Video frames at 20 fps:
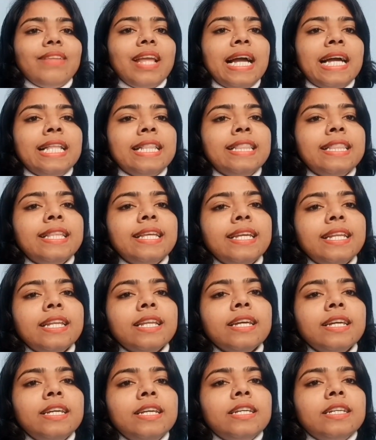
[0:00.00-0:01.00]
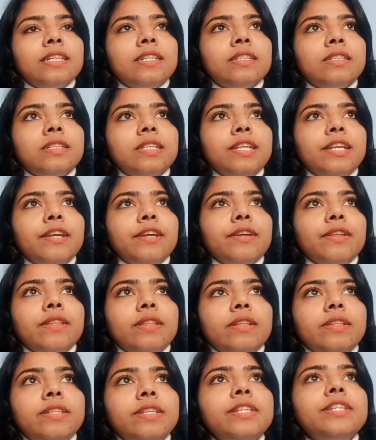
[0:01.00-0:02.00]
and then
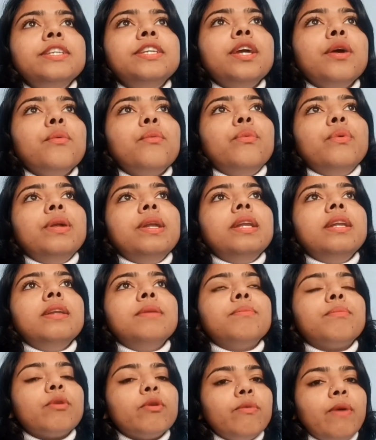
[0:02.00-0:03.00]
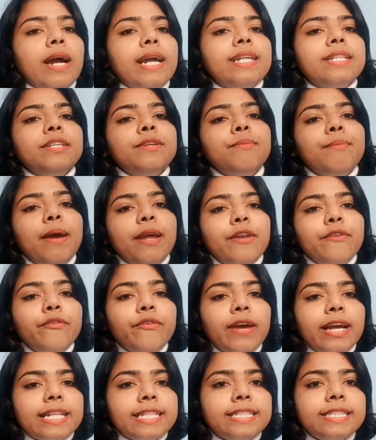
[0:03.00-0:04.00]
DDA will provide the
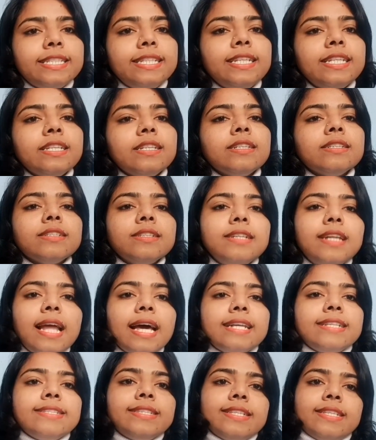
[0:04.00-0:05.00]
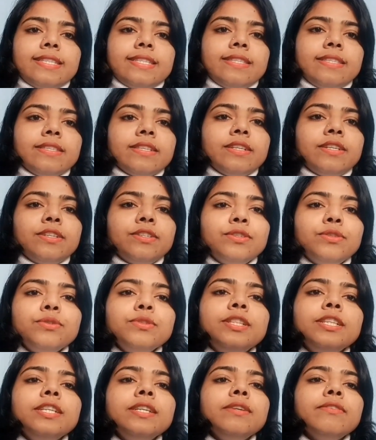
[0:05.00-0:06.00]
manufacturing license to
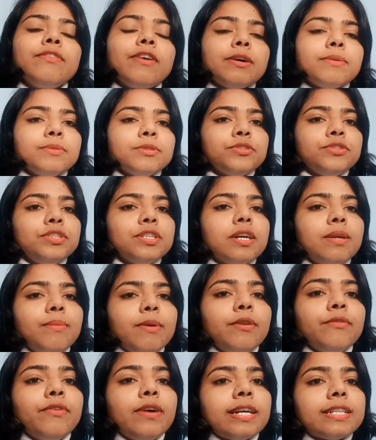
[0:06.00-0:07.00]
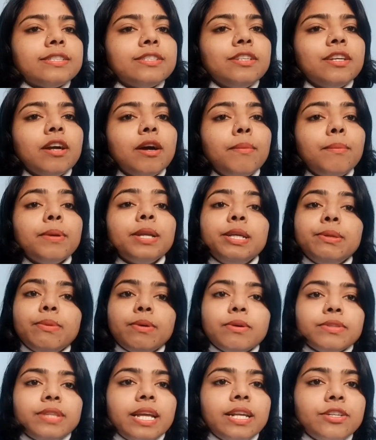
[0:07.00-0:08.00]
the pharmaceutical manufacturing company
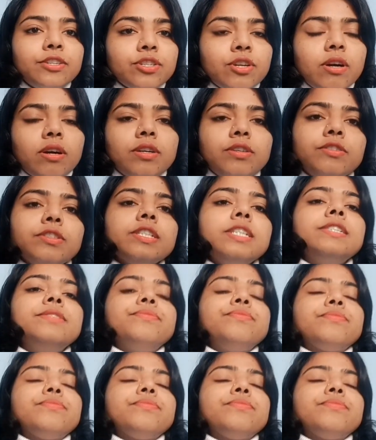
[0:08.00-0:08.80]
about that drug. Okay,